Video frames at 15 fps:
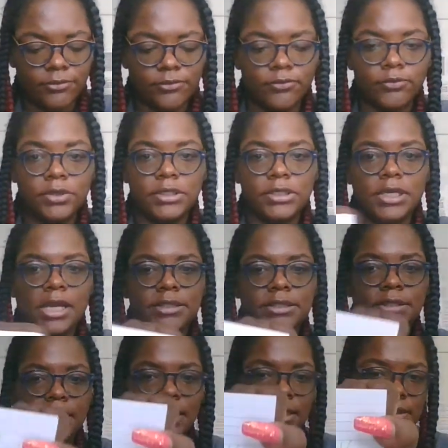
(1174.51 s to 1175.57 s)
one night
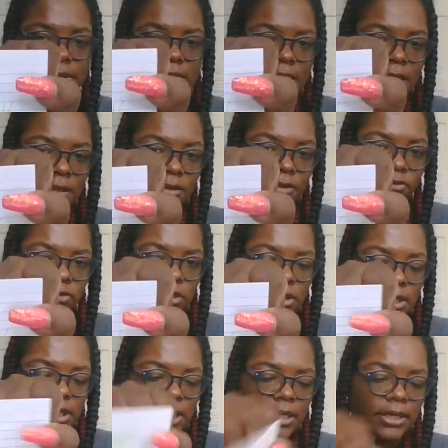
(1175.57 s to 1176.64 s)
stands all over the
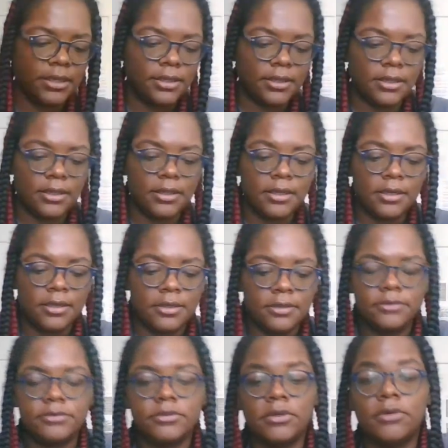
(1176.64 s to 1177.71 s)
land.
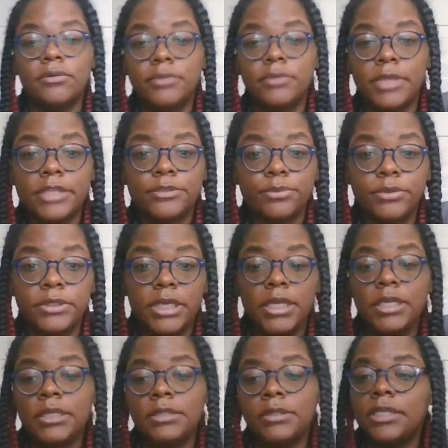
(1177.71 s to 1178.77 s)
So that's what
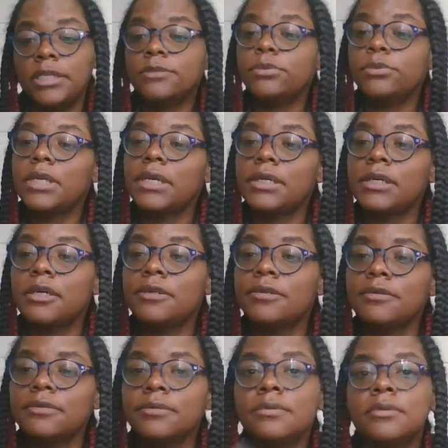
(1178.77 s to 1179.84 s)
they that's what they own.